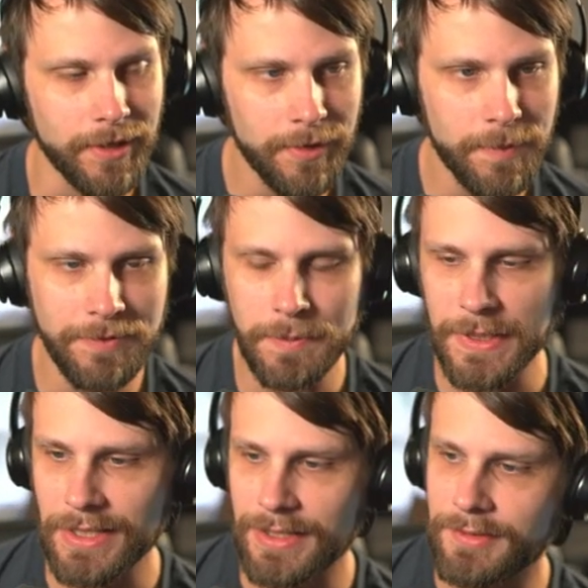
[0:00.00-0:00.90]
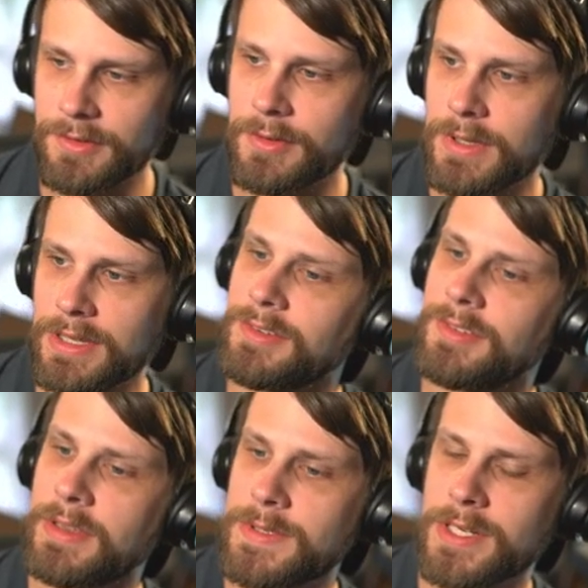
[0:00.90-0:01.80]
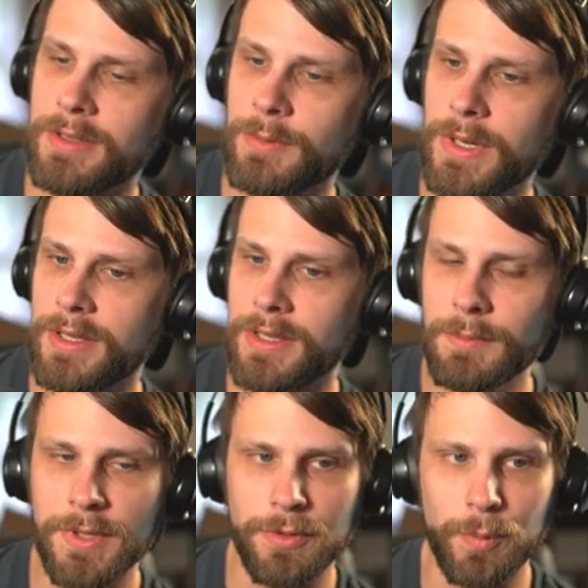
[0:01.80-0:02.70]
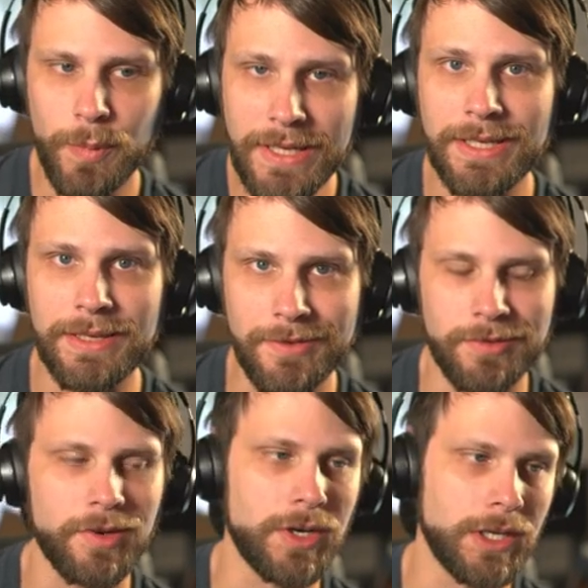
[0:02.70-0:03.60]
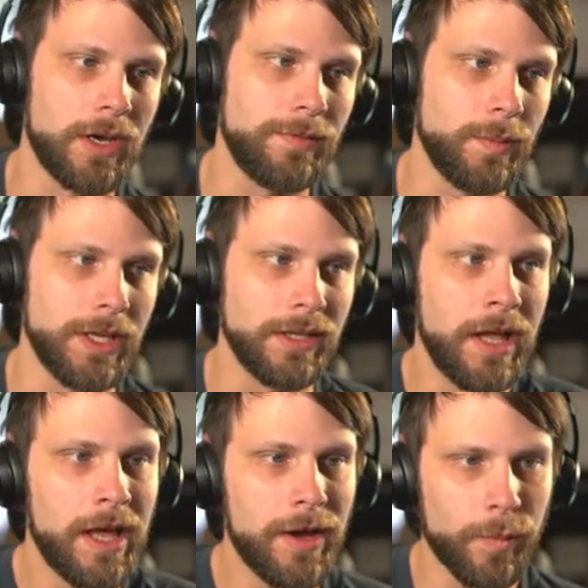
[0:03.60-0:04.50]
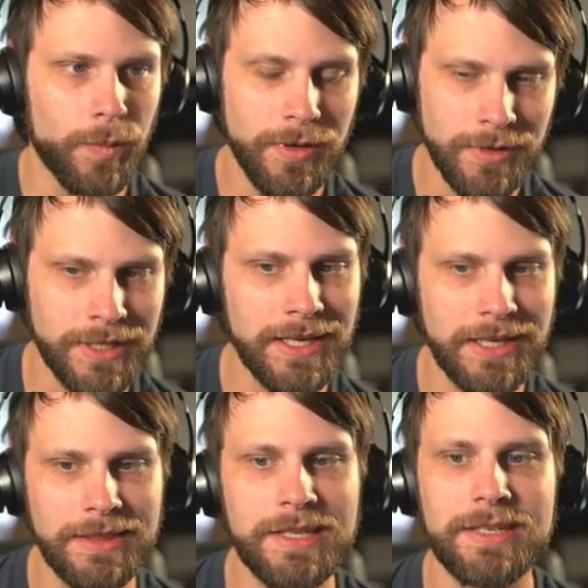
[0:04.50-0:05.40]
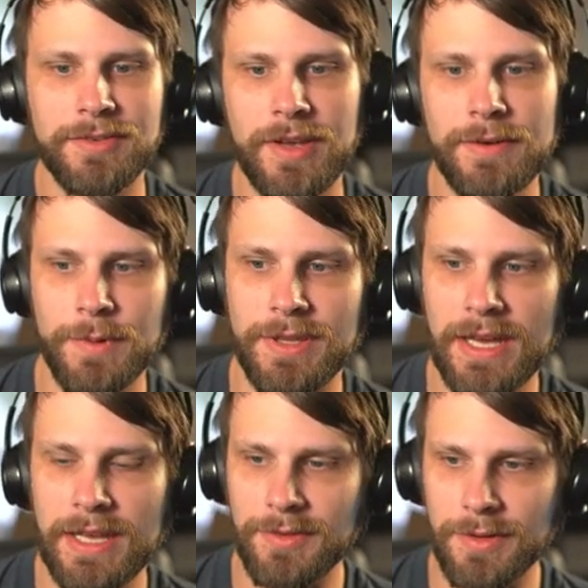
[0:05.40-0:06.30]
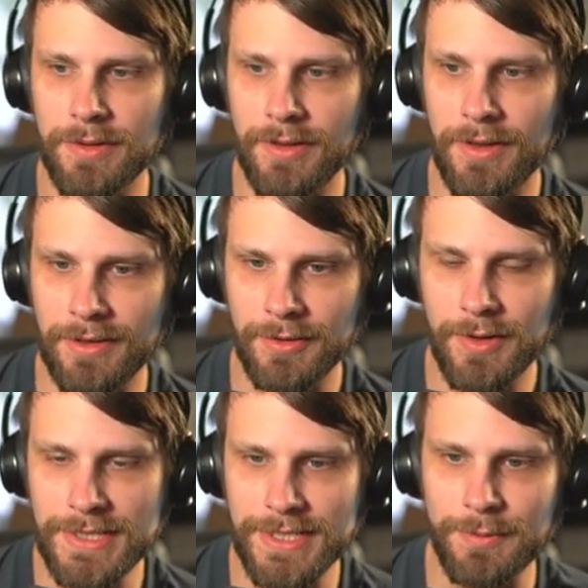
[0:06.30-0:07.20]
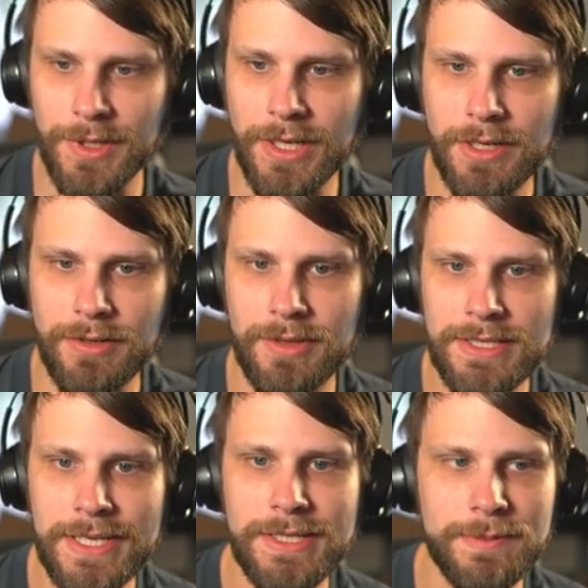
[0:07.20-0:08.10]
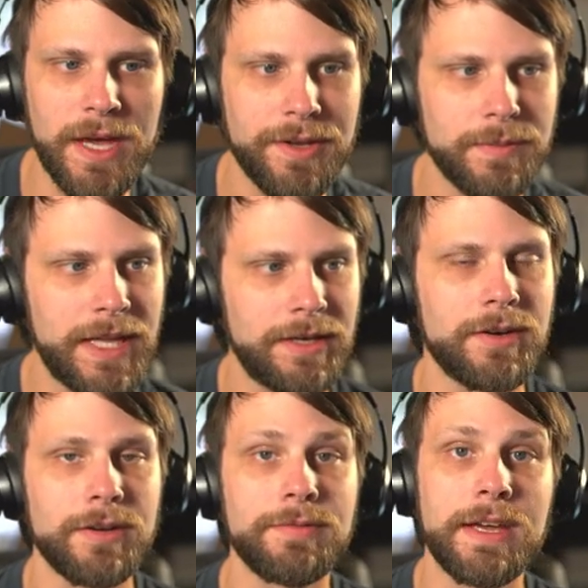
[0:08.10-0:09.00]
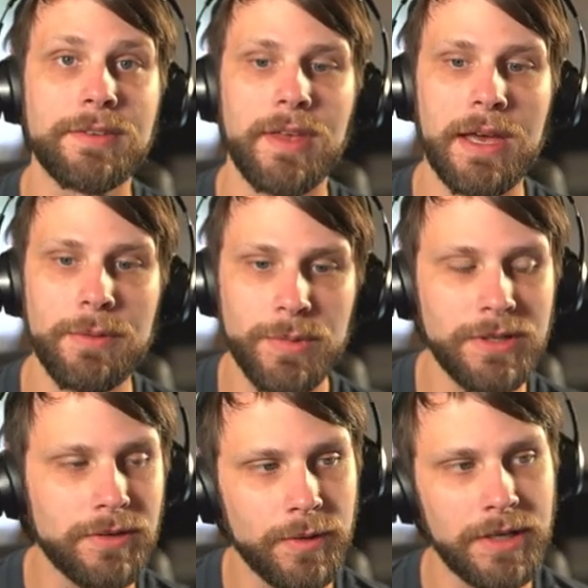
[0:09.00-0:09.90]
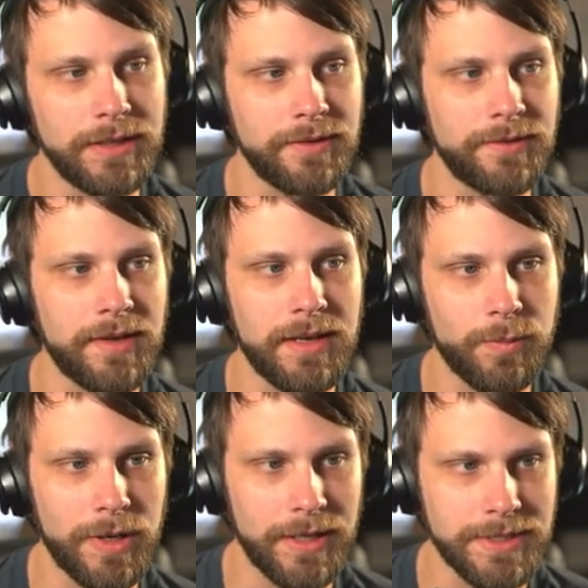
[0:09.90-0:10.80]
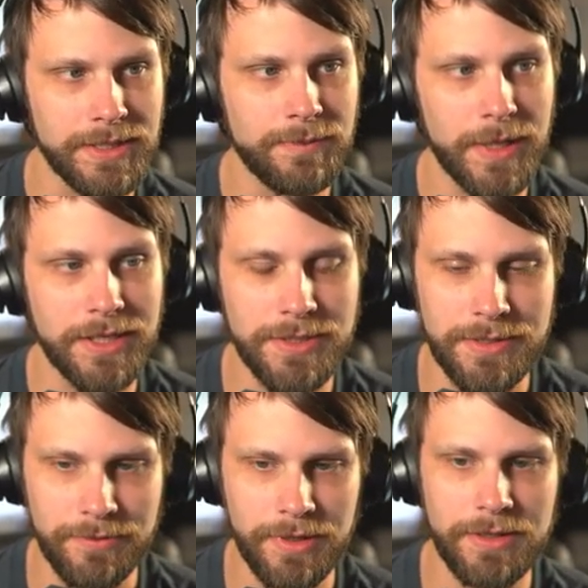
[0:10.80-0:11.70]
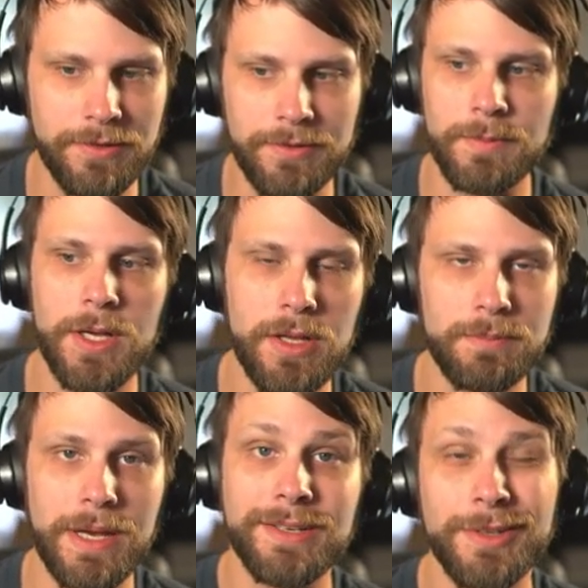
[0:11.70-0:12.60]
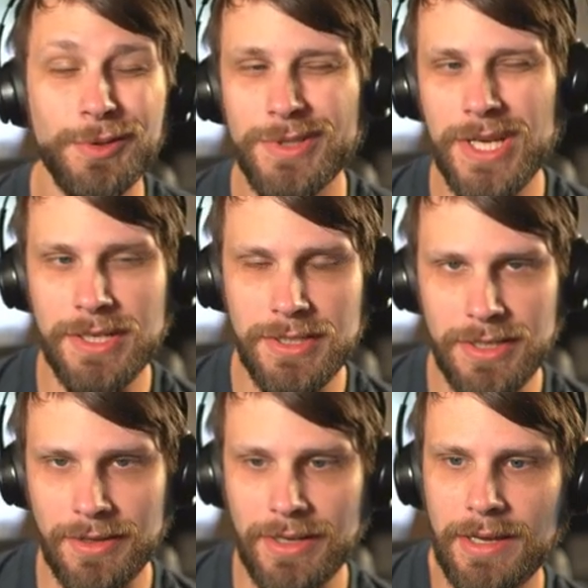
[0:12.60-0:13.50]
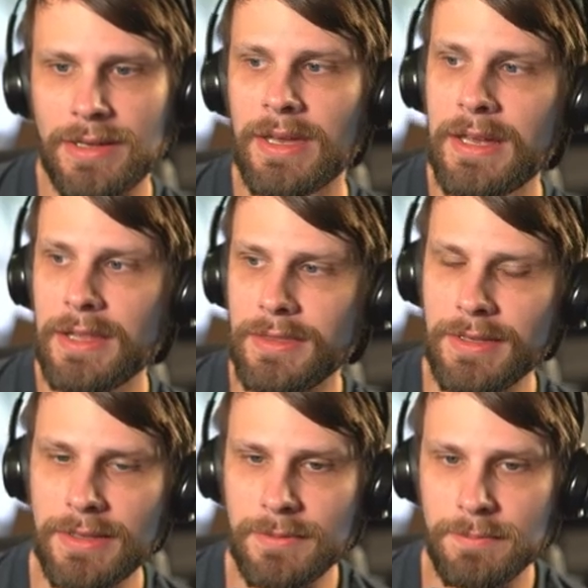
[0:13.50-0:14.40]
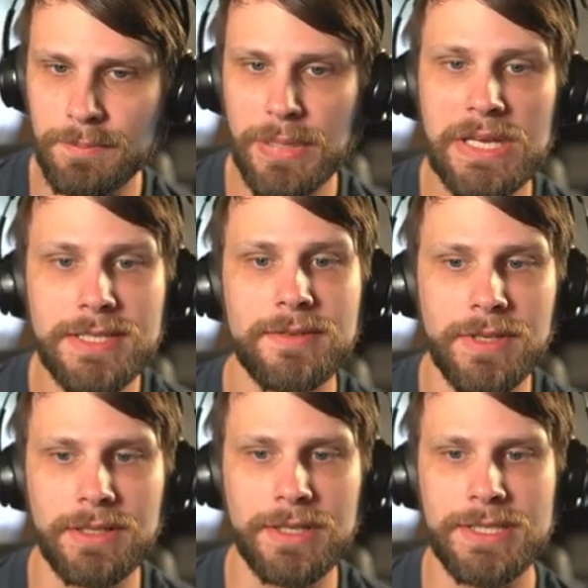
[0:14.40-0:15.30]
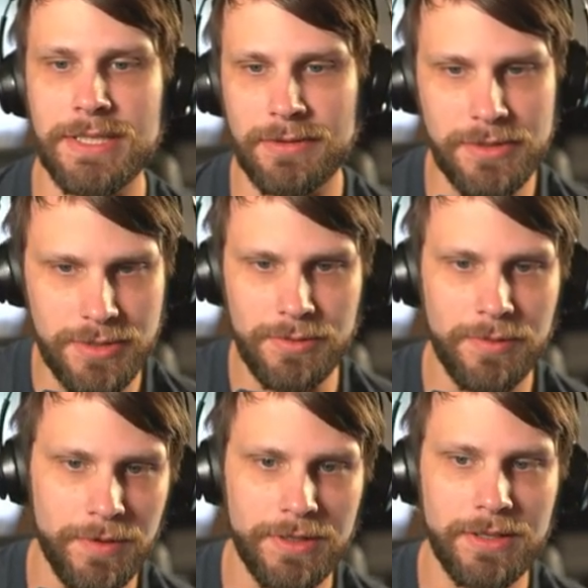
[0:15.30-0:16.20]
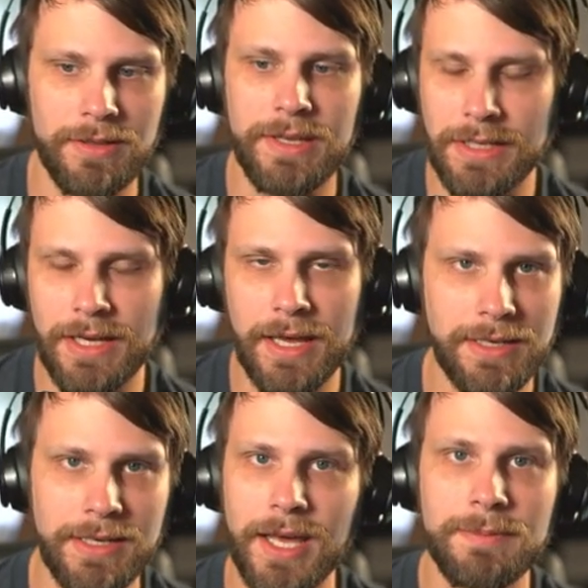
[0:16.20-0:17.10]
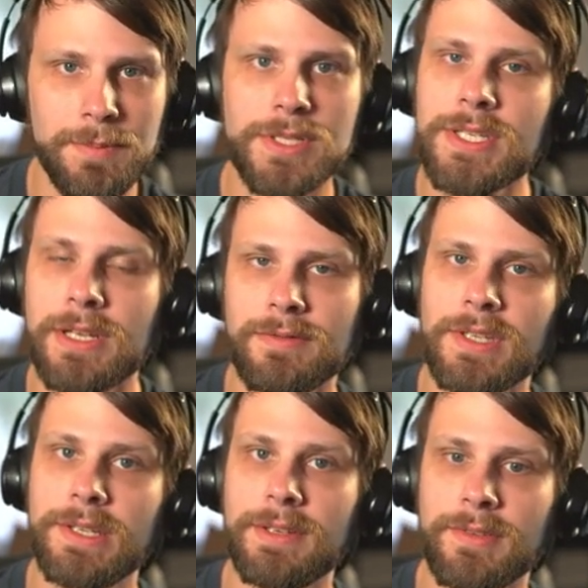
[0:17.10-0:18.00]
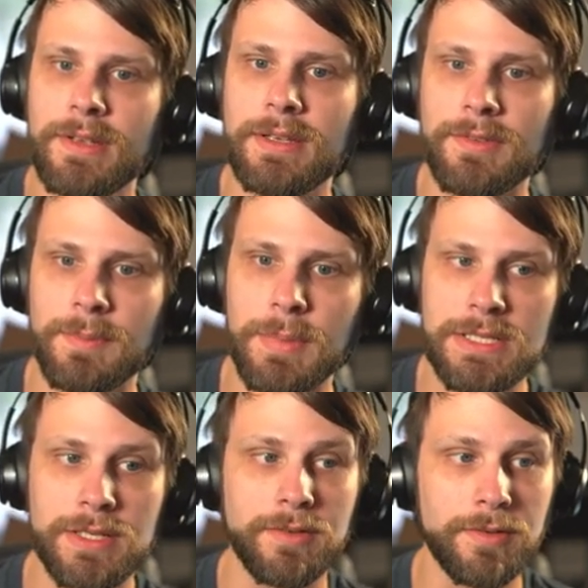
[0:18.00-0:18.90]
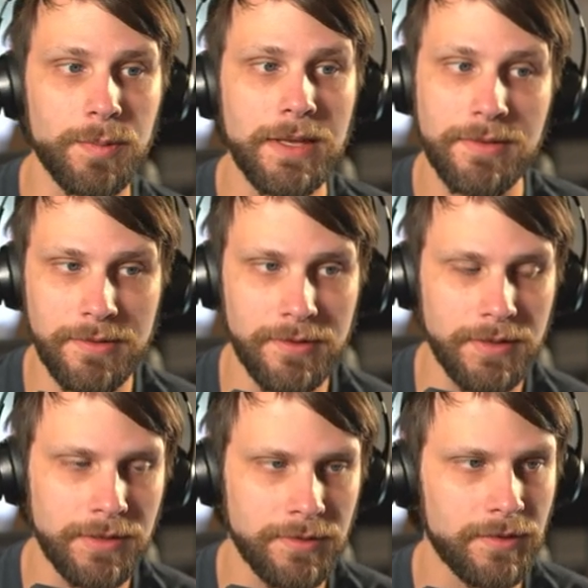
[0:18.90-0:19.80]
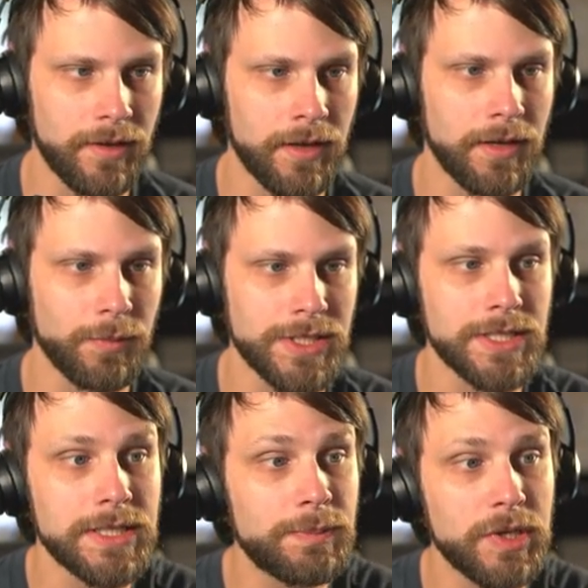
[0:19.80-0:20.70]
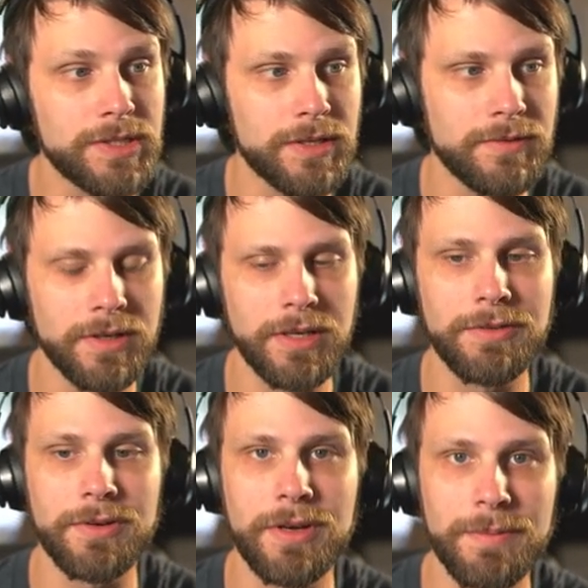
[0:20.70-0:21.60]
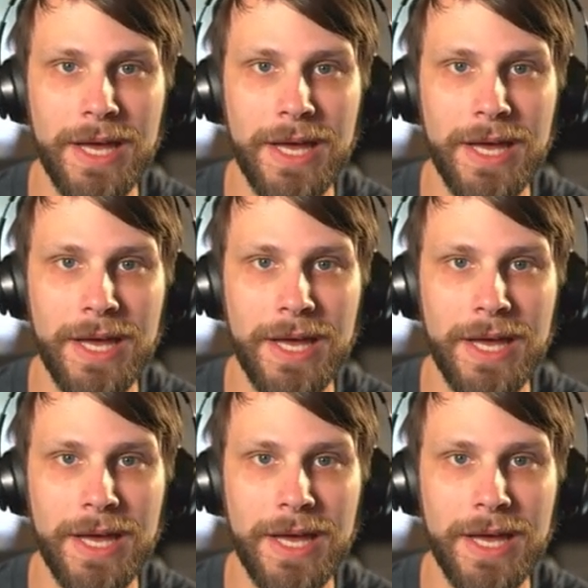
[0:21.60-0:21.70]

I hope everybody is doing exceptionally well. I hope your week is starting off well. We're kicking things off with kind of a, a, crazy one here. This is Mono Black Artifacts. I will go ahead and say, while I did make just a very small, minute change to the deck, the base of the list, and truthfully, like 99% of the list is based on Swayze's list, uh, which he did post over on AetherHub.